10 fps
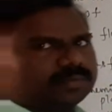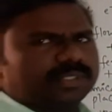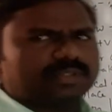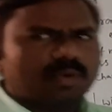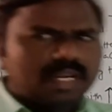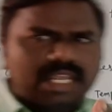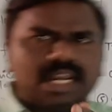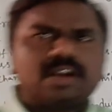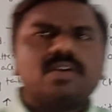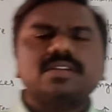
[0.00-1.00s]
place only
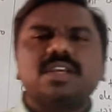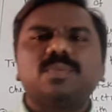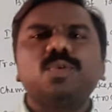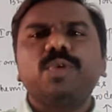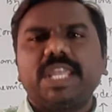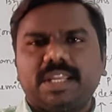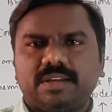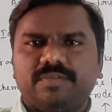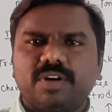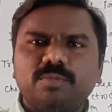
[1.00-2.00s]
electrons are moving
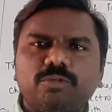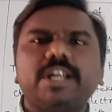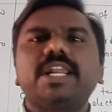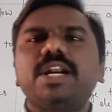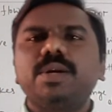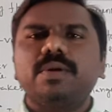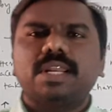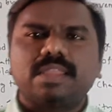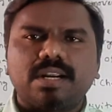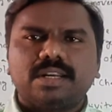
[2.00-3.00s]
from one end to
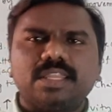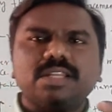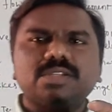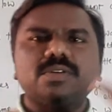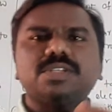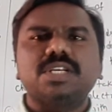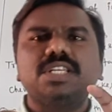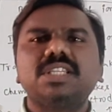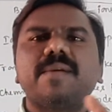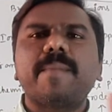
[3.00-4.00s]
another end there is no change
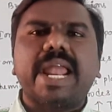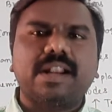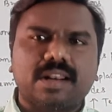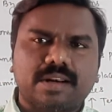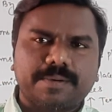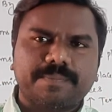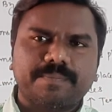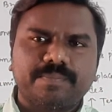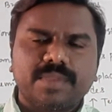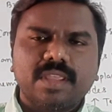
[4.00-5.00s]
in the matter
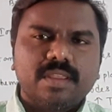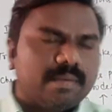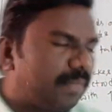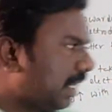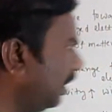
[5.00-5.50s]
but